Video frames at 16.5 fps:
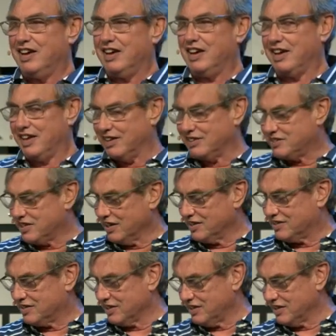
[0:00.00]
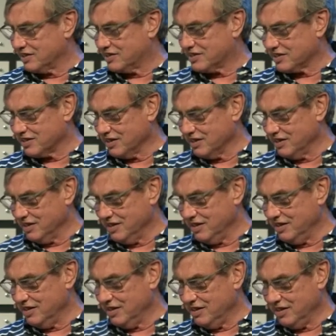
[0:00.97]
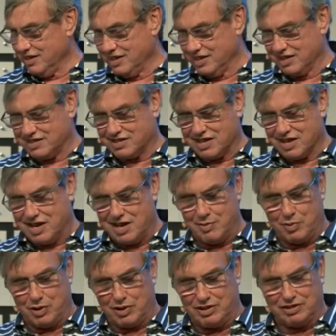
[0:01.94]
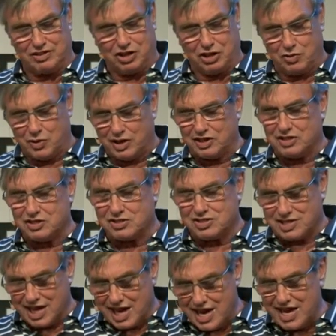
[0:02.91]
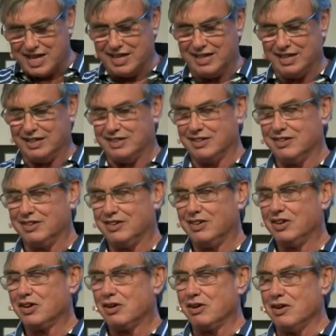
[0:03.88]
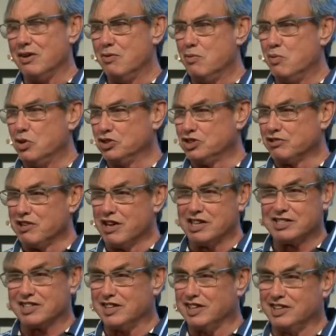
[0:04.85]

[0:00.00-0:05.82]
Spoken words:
And I said to this guy, well, do you understand what you're asking?